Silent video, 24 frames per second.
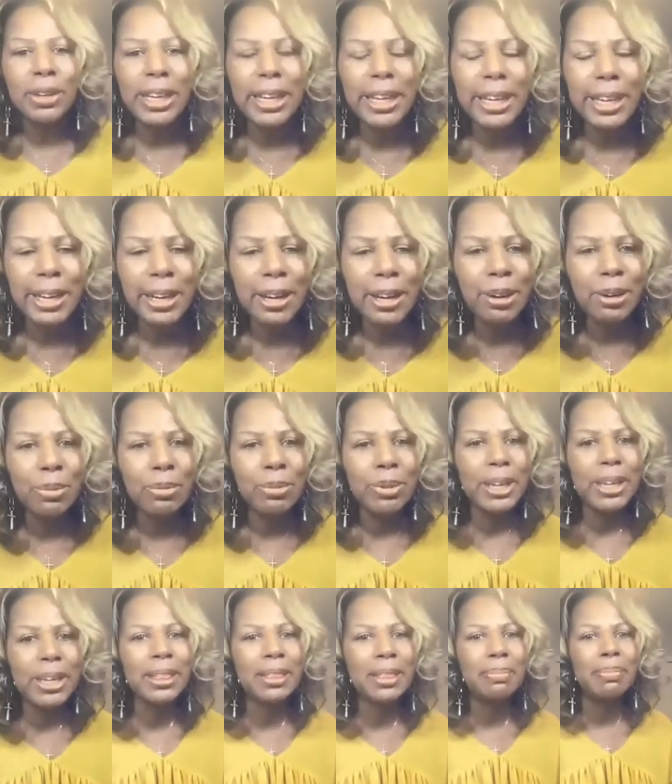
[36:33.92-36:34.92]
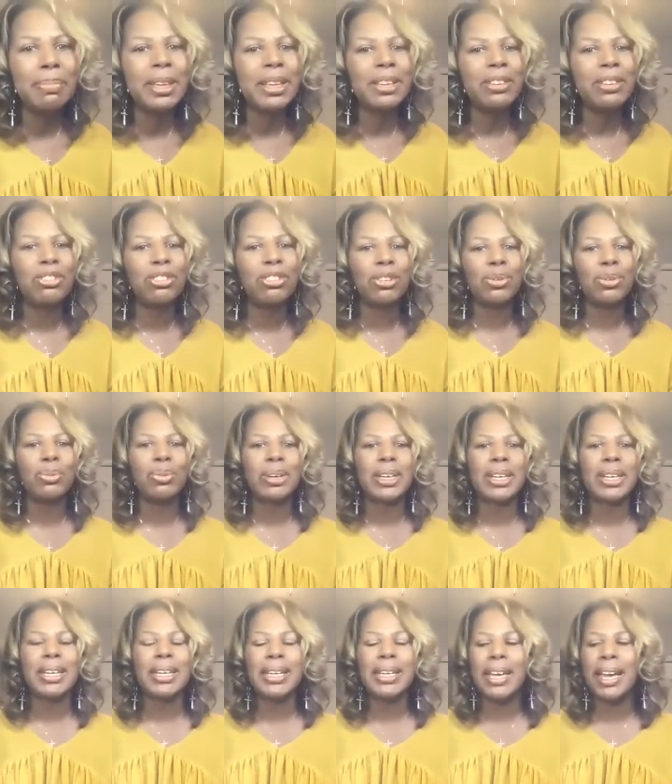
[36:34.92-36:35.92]
here with Miss
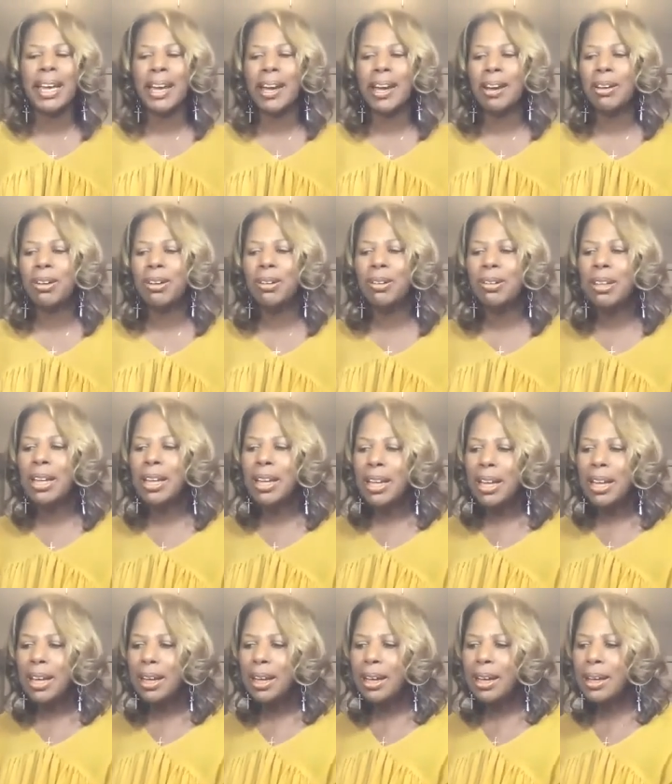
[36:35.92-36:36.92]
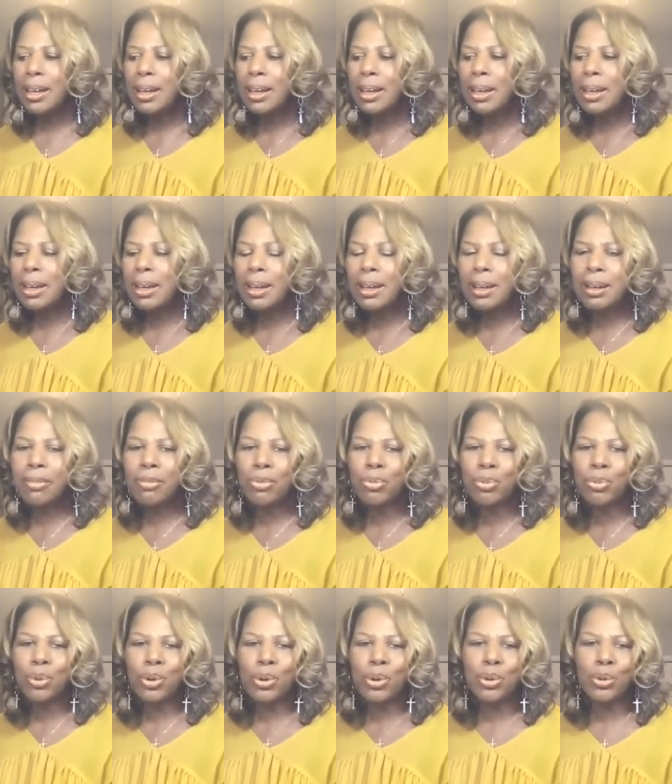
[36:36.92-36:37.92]
Charie Carrol
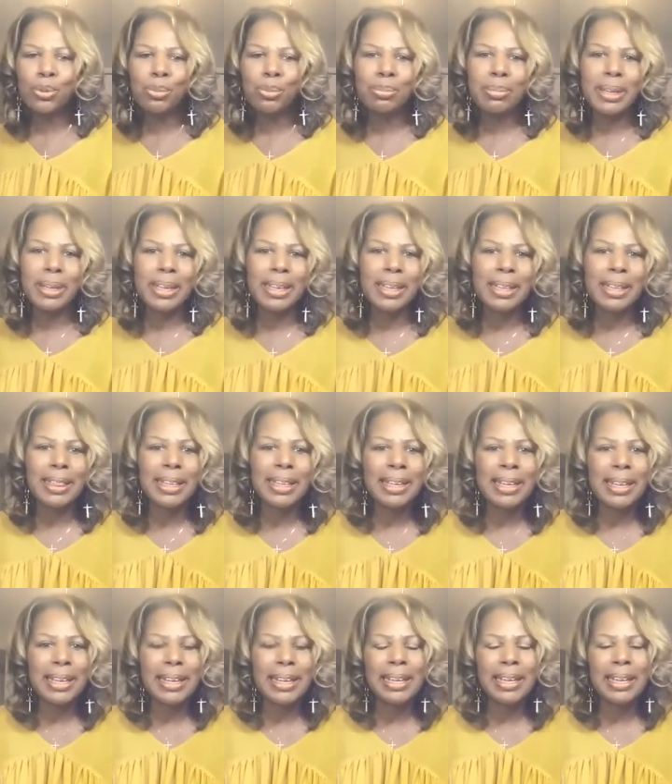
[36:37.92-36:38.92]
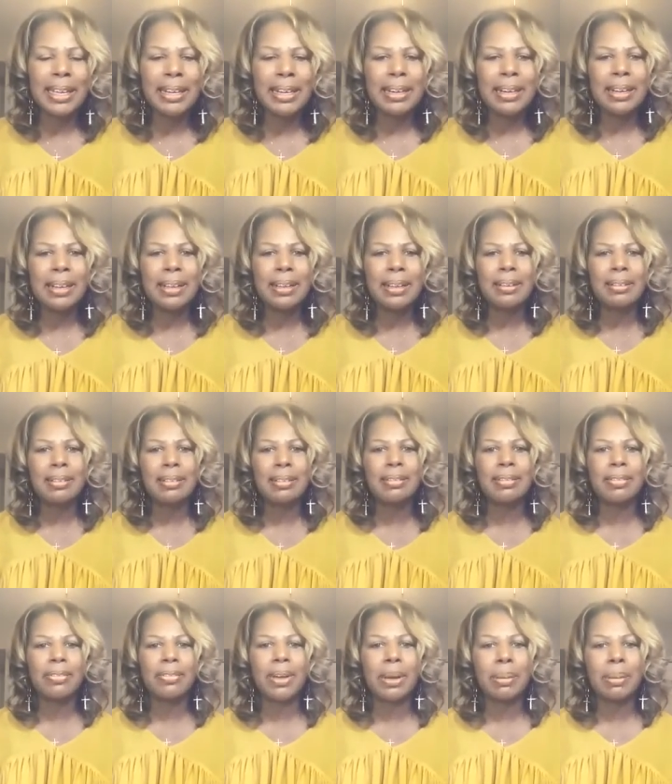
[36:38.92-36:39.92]
of Room in the Inn.
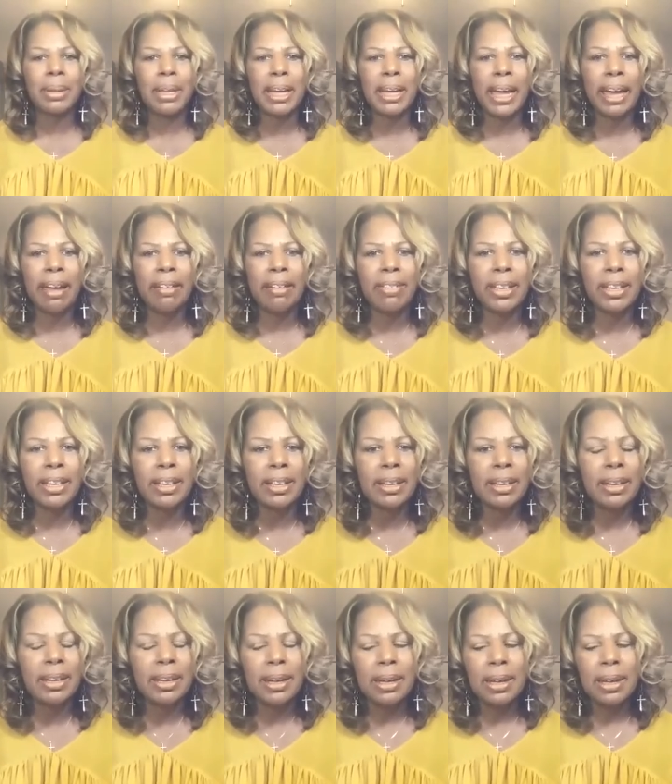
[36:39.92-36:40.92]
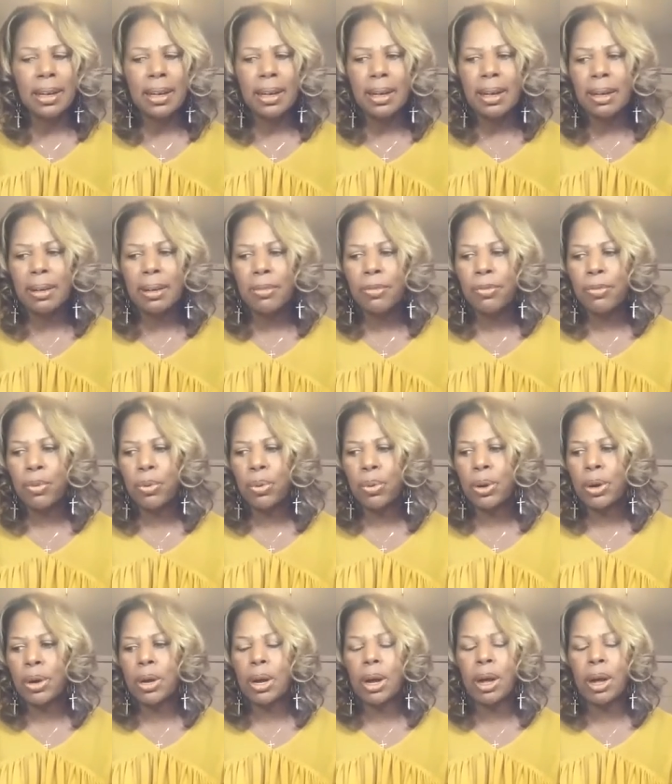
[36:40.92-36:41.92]
She's a family advocate
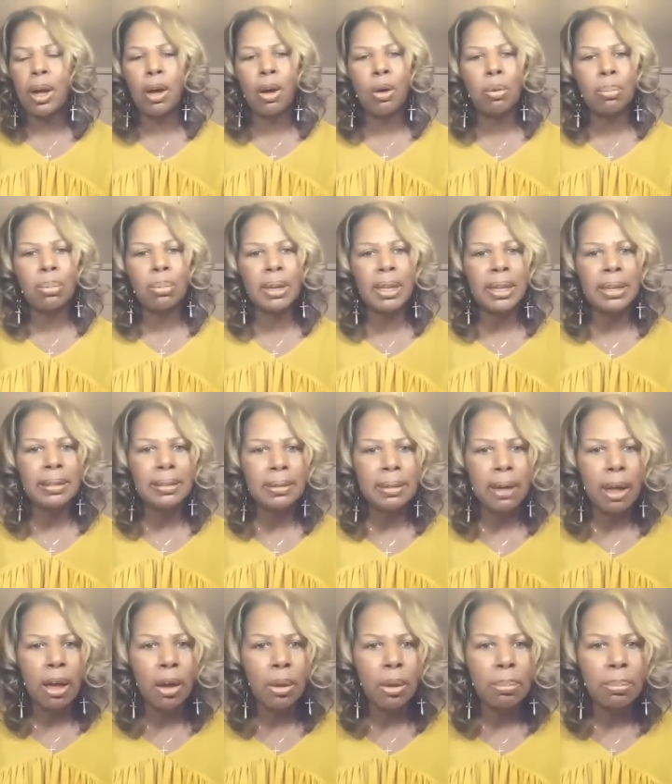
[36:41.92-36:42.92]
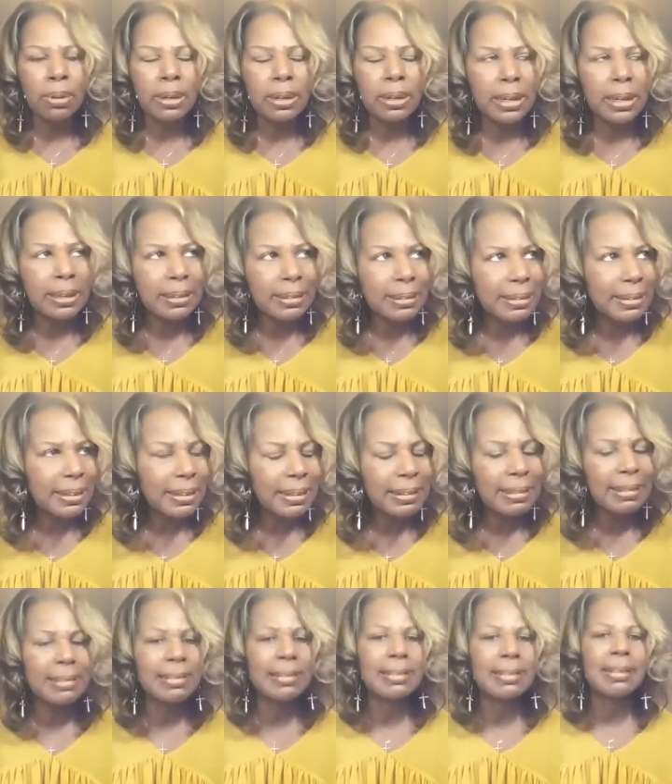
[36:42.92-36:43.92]
for
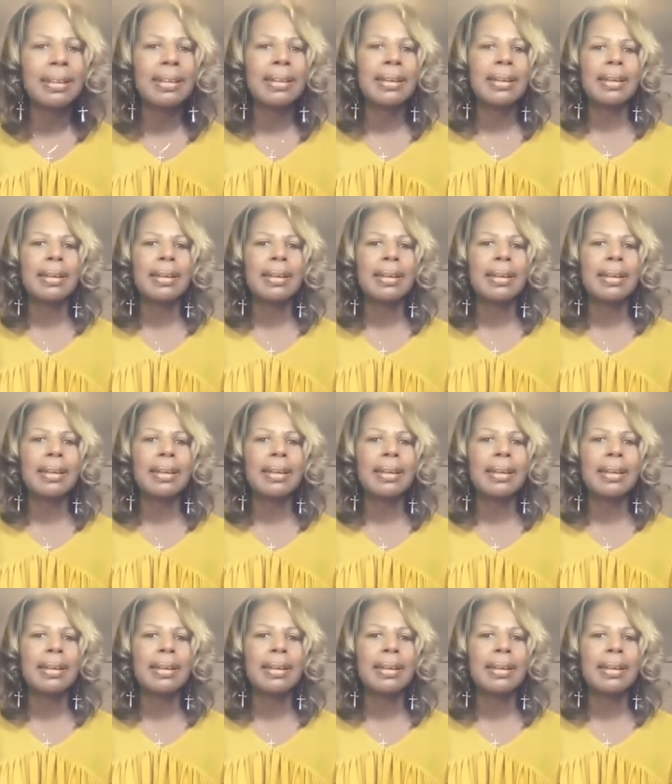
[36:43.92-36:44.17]
homelessness